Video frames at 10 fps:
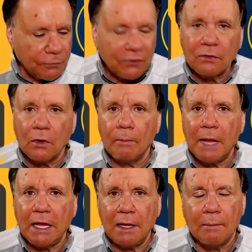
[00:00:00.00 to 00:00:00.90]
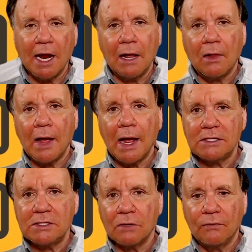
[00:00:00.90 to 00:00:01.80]
Still making my
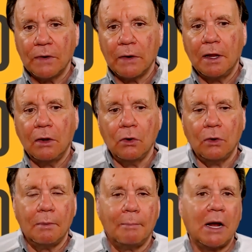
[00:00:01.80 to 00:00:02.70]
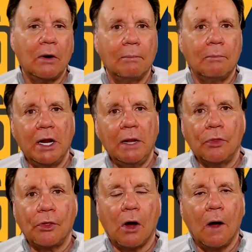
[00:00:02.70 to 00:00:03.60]
clients a very good amount of money
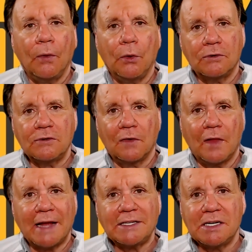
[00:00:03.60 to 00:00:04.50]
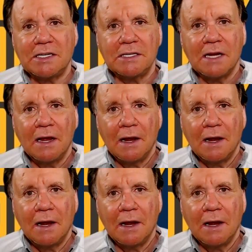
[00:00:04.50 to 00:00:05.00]
with all those selections.